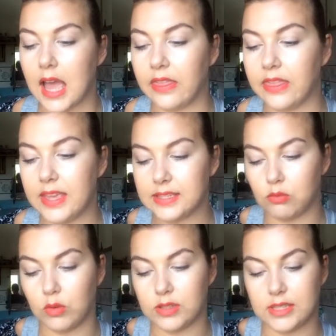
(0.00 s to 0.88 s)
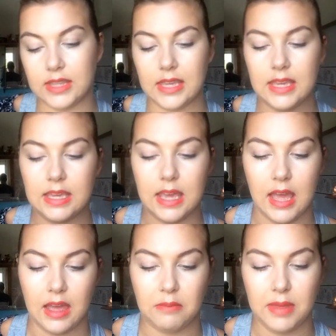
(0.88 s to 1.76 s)
and this was the
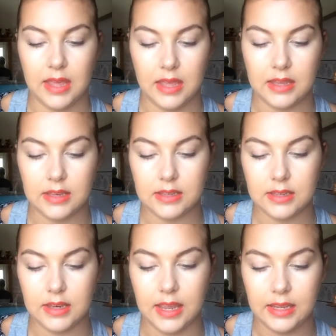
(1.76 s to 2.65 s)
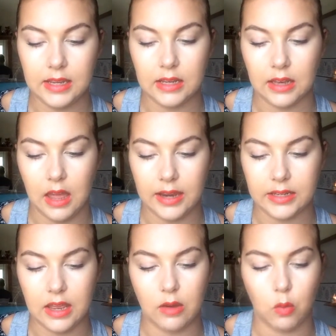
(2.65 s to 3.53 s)
ink
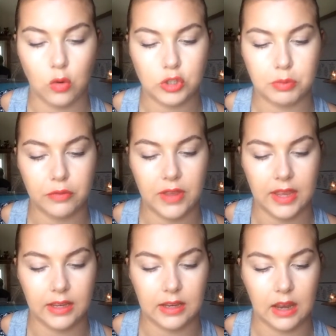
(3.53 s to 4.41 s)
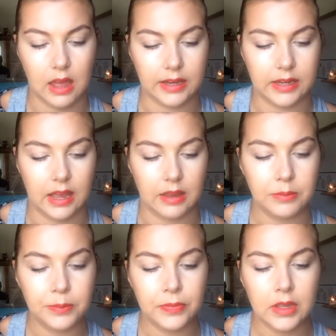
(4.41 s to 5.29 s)
liner, waterproof ink liner.
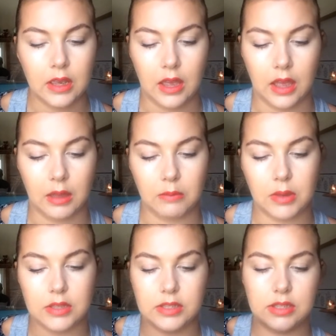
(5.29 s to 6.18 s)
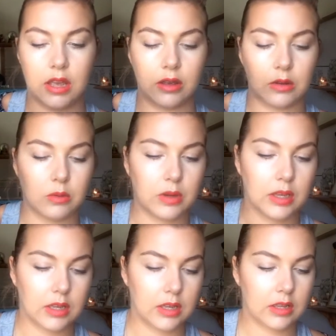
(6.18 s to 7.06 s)
So
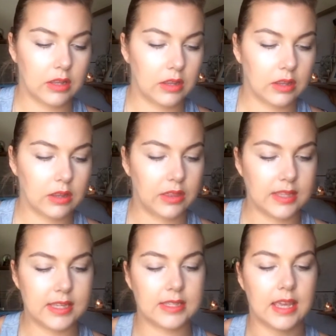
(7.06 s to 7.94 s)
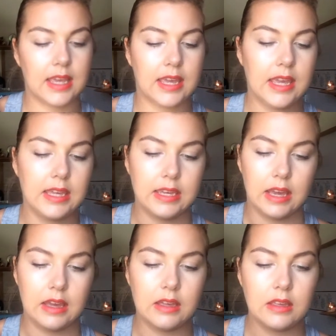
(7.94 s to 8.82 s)
this is it
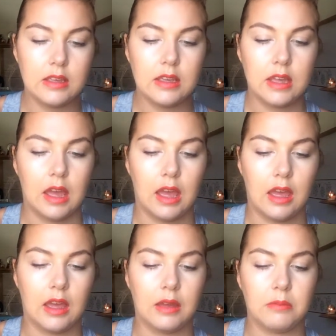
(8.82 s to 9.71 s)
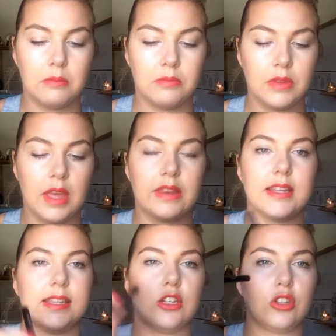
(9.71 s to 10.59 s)
here, and
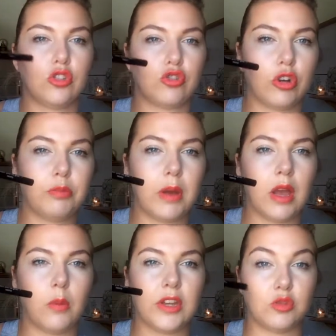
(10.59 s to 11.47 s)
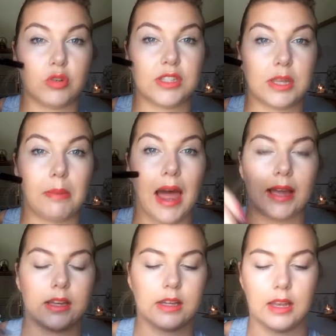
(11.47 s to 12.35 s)
it's in Trooper, which was the
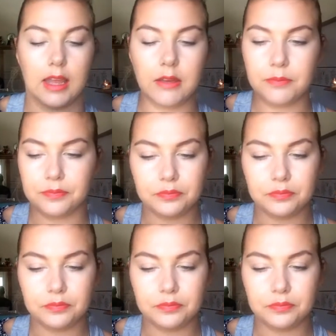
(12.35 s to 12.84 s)
black colour.